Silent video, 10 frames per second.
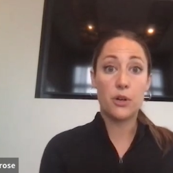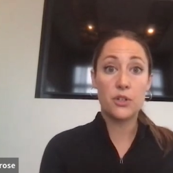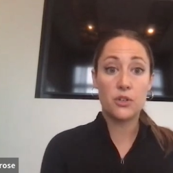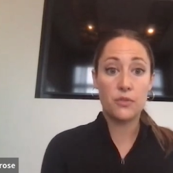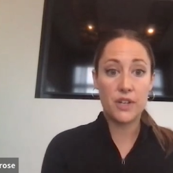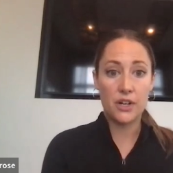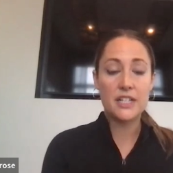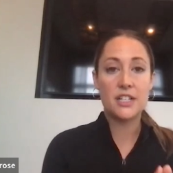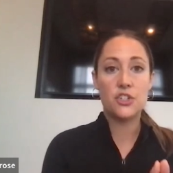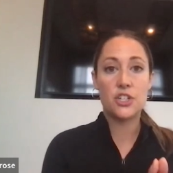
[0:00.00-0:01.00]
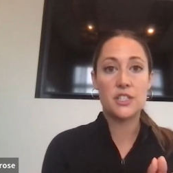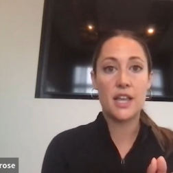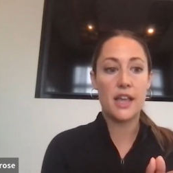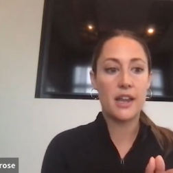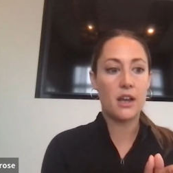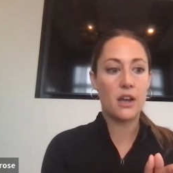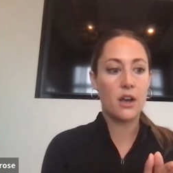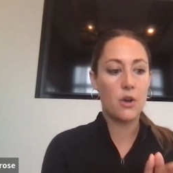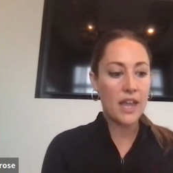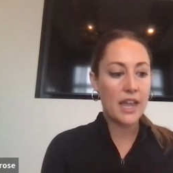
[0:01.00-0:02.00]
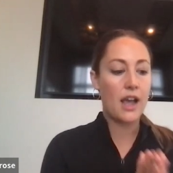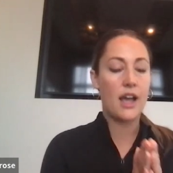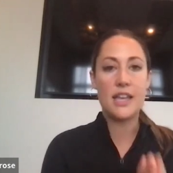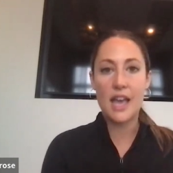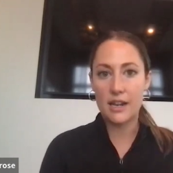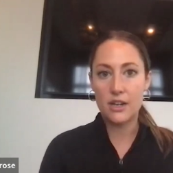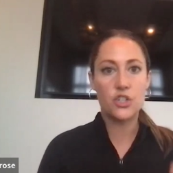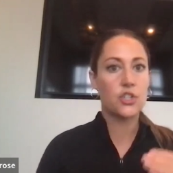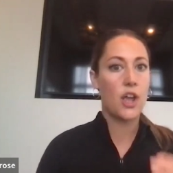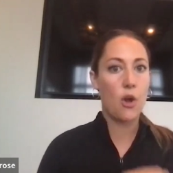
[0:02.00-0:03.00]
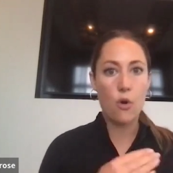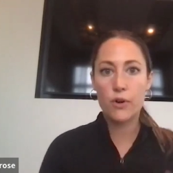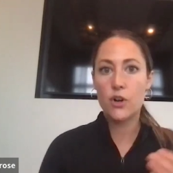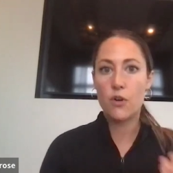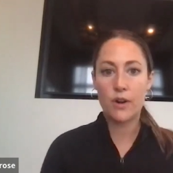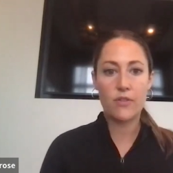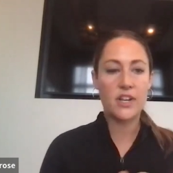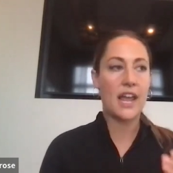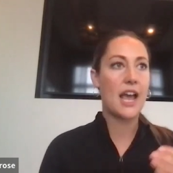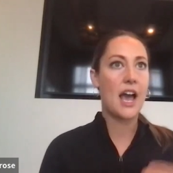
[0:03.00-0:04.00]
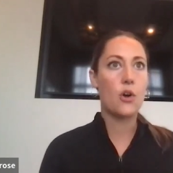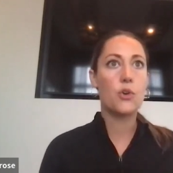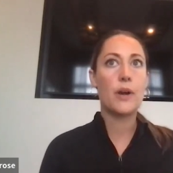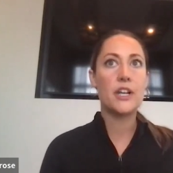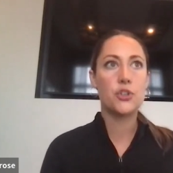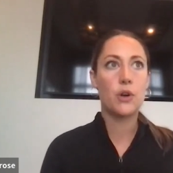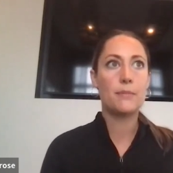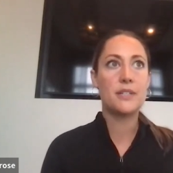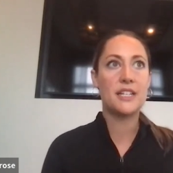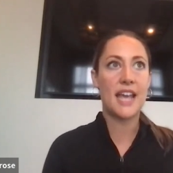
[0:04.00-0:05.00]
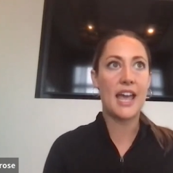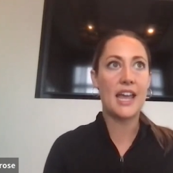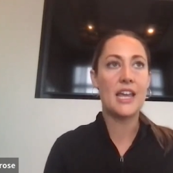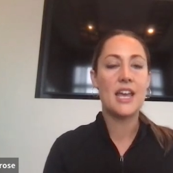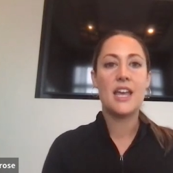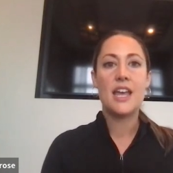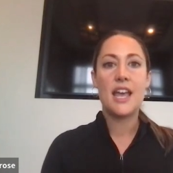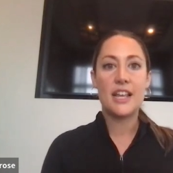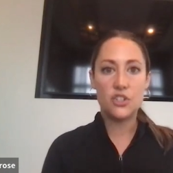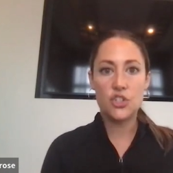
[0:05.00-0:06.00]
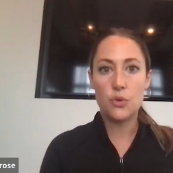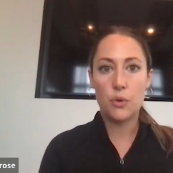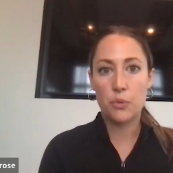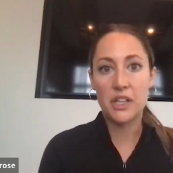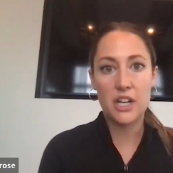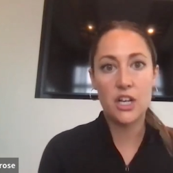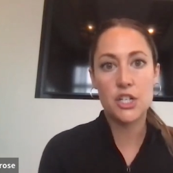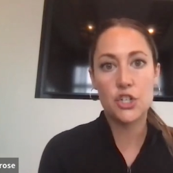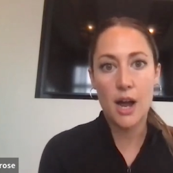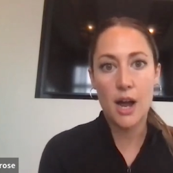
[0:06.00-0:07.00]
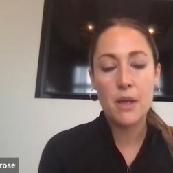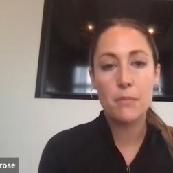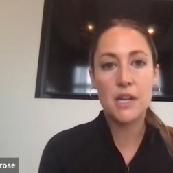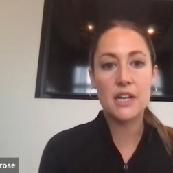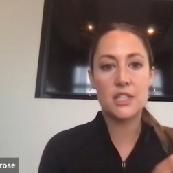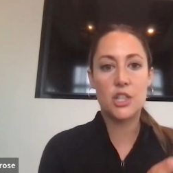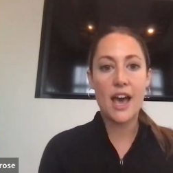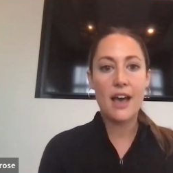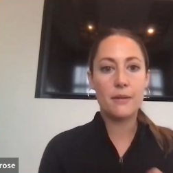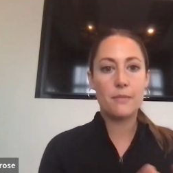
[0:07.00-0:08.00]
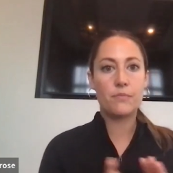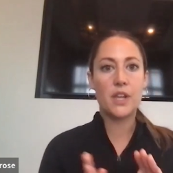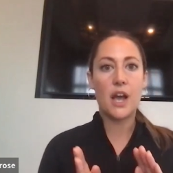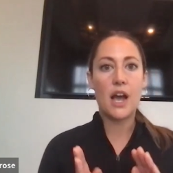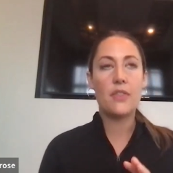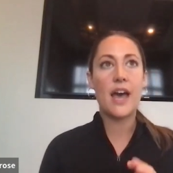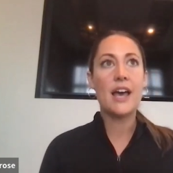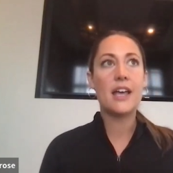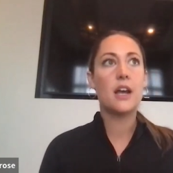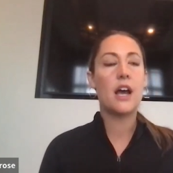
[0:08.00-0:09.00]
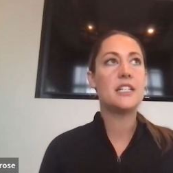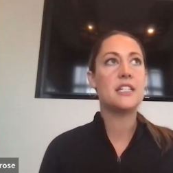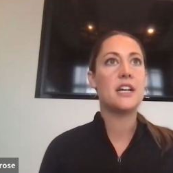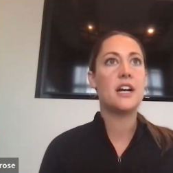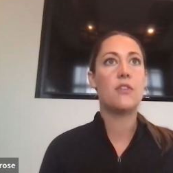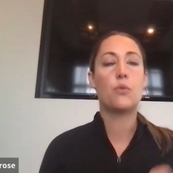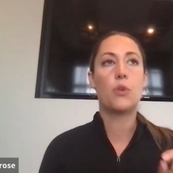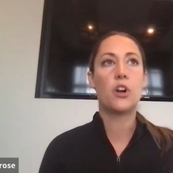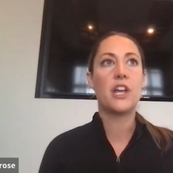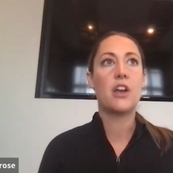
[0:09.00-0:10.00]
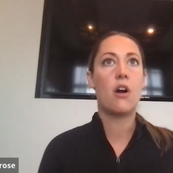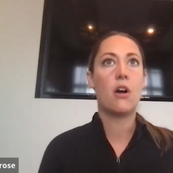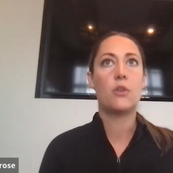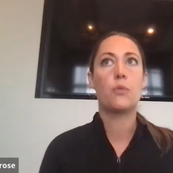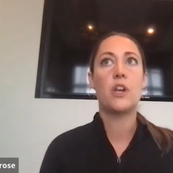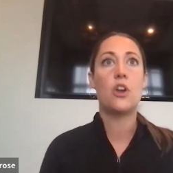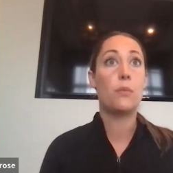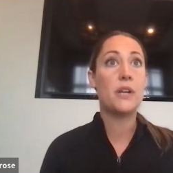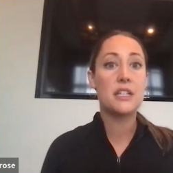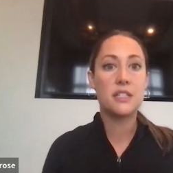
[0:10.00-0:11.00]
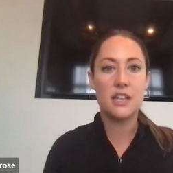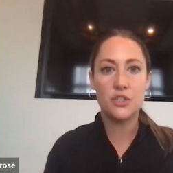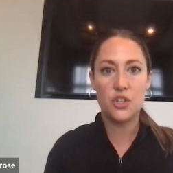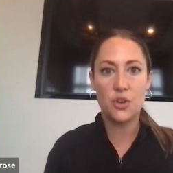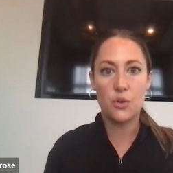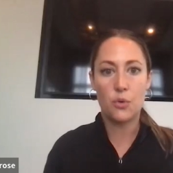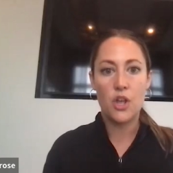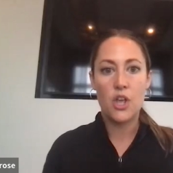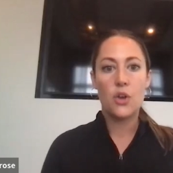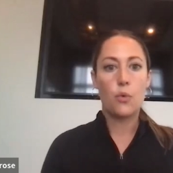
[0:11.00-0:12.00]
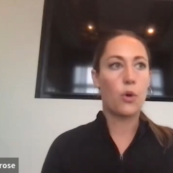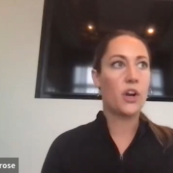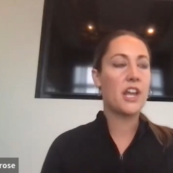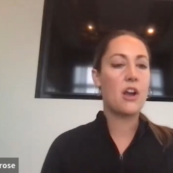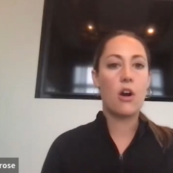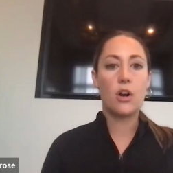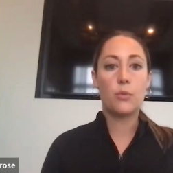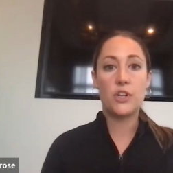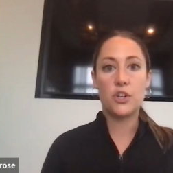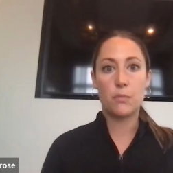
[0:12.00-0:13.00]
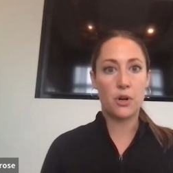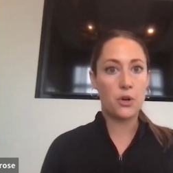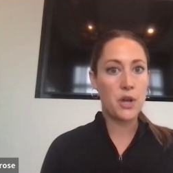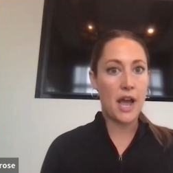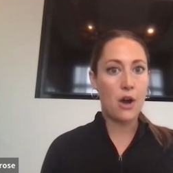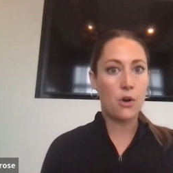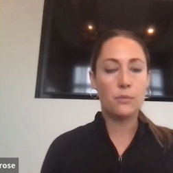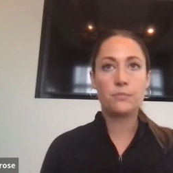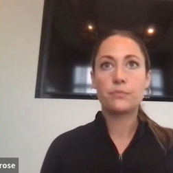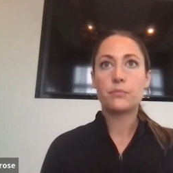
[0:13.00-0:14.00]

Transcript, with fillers: perseverance and just say like, okay, again, just over and over every day, how do I show up today and do a really good job? Because that that idea of working hard when nobody sees you, working hard when you're burned out,